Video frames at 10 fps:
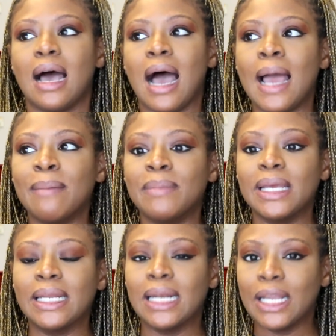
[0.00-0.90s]
I'm
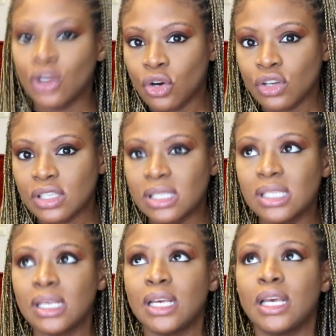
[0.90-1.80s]
in
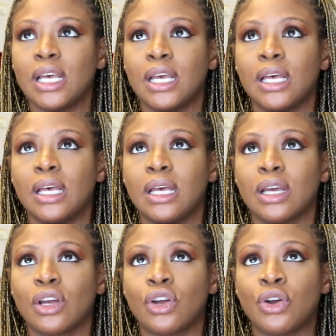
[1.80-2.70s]
Lagos,
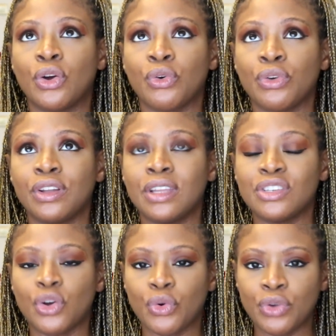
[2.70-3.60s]
there's
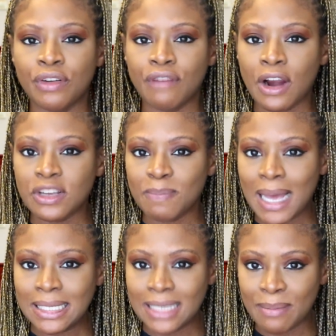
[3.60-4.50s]
a coronavirus
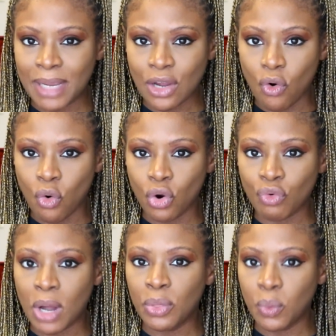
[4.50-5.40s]
pandemic all
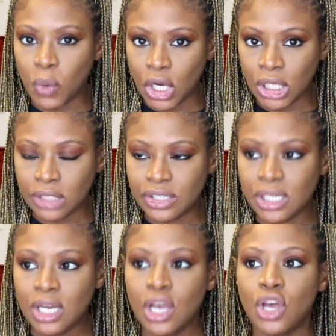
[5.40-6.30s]
around the world,
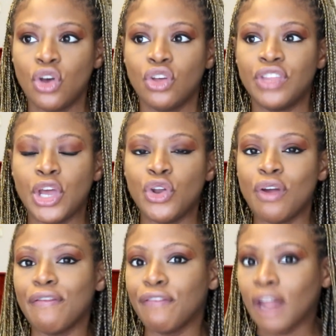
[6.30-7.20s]
there are
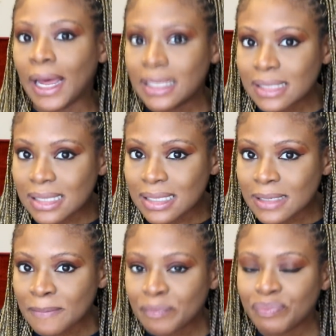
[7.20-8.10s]
no
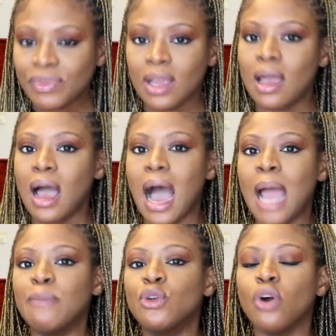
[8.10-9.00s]
flights,
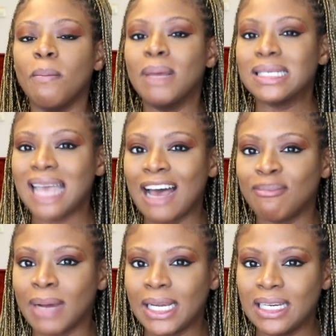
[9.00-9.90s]
I'm not meant to
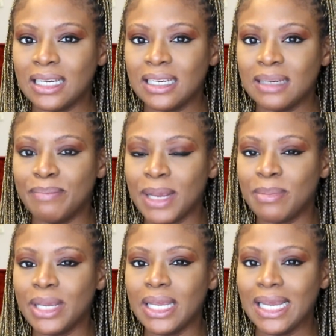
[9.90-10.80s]
have my
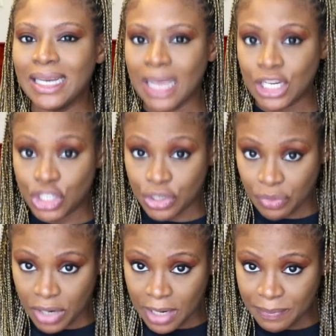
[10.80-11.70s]
baby in
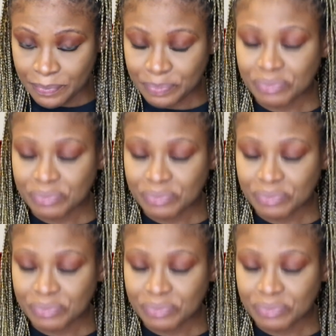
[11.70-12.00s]
Nigeria,